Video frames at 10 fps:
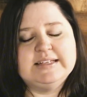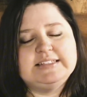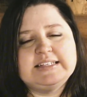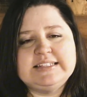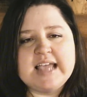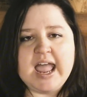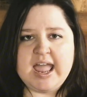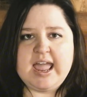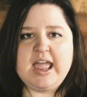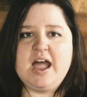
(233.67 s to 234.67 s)
Today,
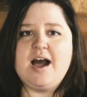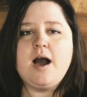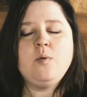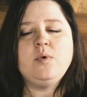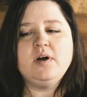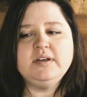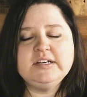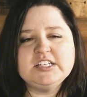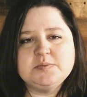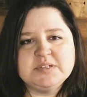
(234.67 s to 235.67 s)
I want you
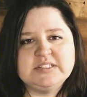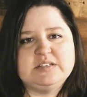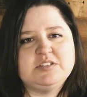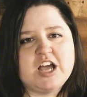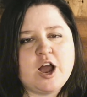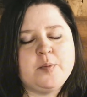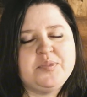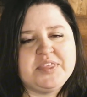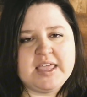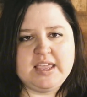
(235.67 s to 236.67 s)
to spend some
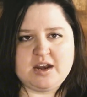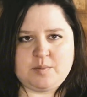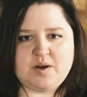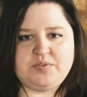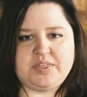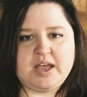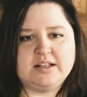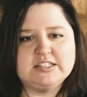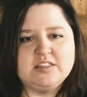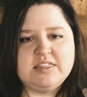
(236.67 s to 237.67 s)
time thinking about that.